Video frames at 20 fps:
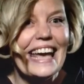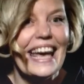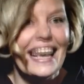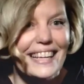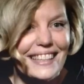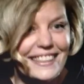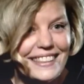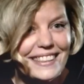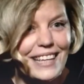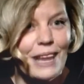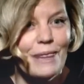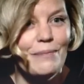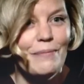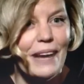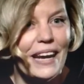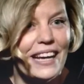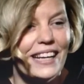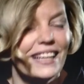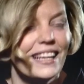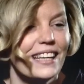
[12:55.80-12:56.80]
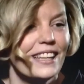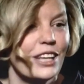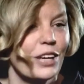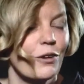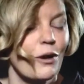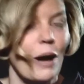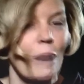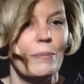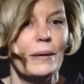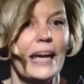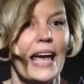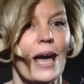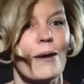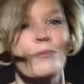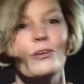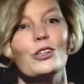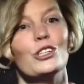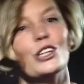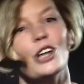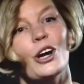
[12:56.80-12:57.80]
Yes, I made the crappy
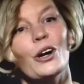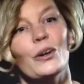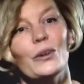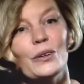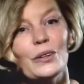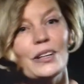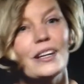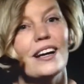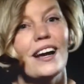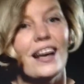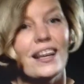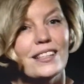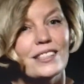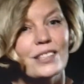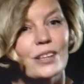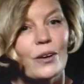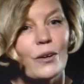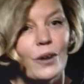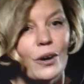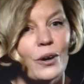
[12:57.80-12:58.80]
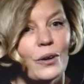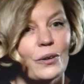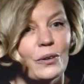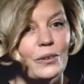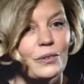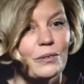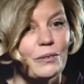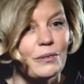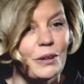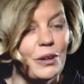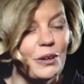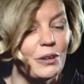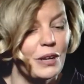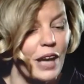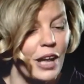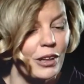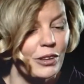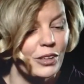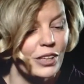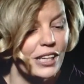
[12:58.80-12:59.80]
camera show at Soho Photo
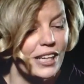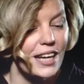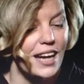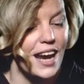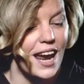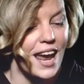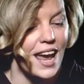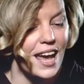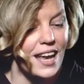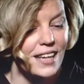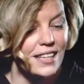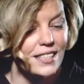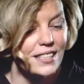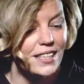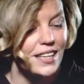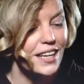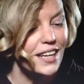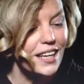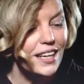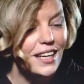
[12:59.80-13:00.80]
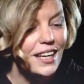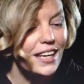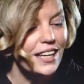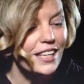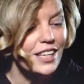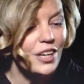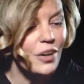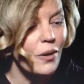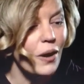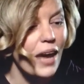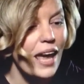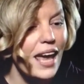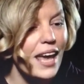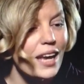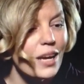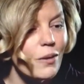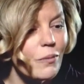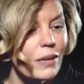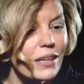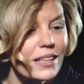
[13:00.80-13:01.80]
Gallery, and
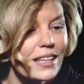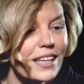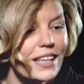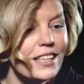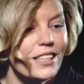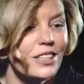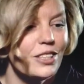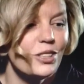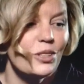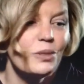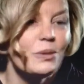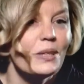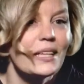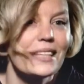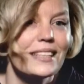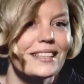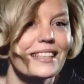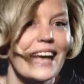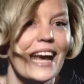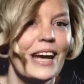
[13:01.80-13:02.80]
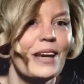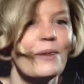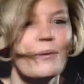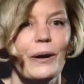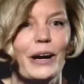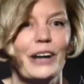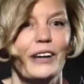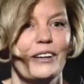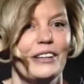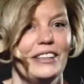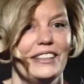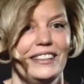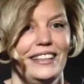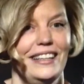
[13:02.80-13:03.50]
anyone can do it anywhere.